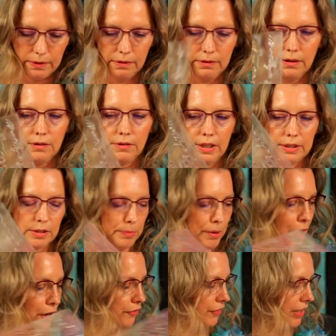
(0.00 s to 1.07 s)
Oh, that's
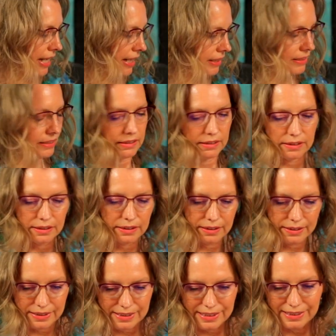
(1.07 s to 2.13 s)
perfect.
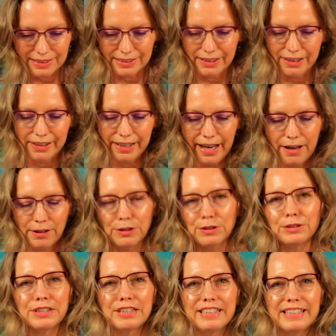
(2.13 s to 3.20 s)
Look how
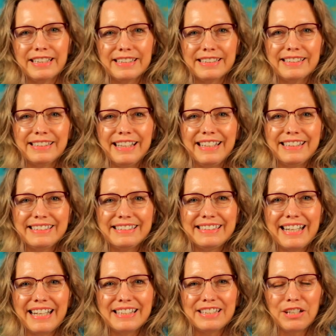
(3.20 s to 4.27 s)
gorgeous. Isn't
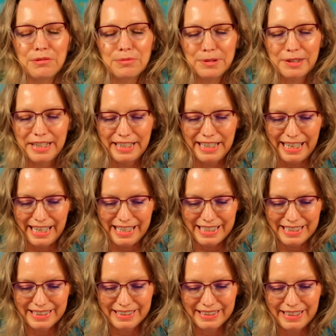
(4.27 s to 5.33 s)
that so pretty?
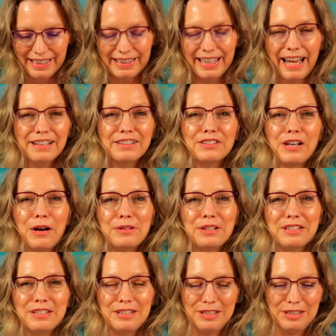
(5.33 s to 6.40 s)
That alone
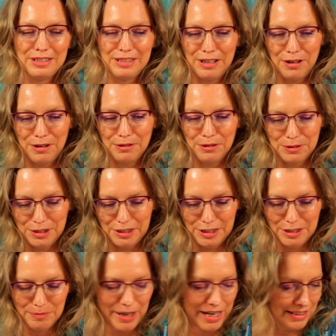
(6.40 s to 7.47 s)
is just so
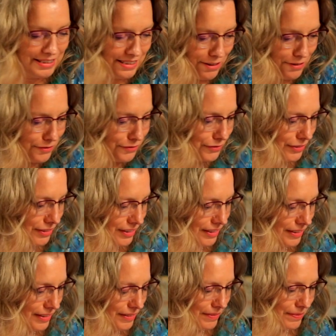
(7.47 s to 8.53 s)
gorgeous by itself.
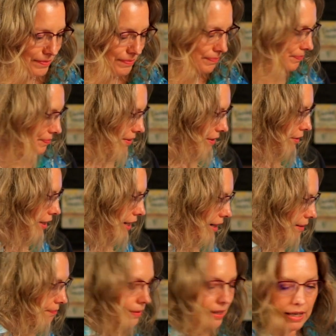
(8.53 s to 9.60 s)
Okay,
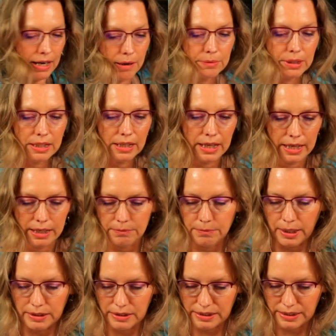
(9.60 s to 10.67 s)
and I'm going to hit
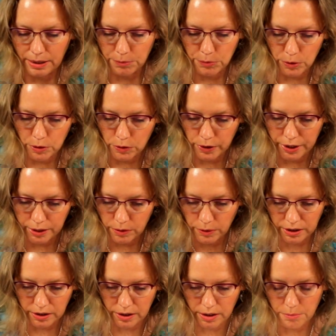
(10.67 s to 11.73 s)
my stamp real quick
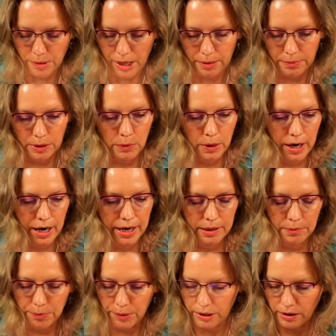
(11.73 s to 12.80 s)
with a baby
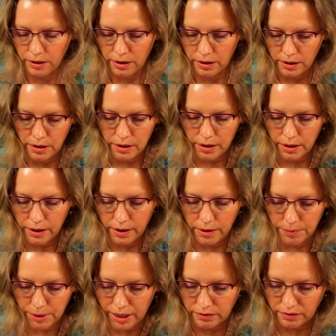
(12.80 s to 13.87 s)
wipe.
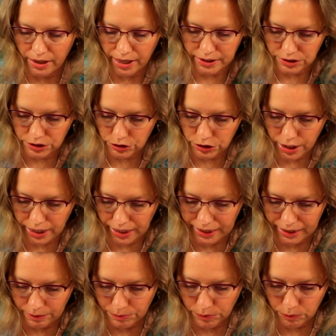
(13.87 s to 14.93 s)
I like to try to
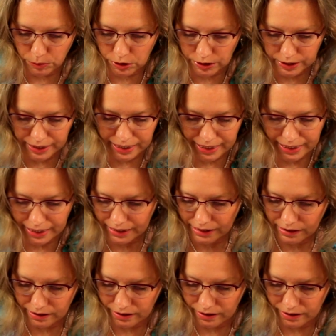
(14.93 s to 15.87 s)
keep them clean.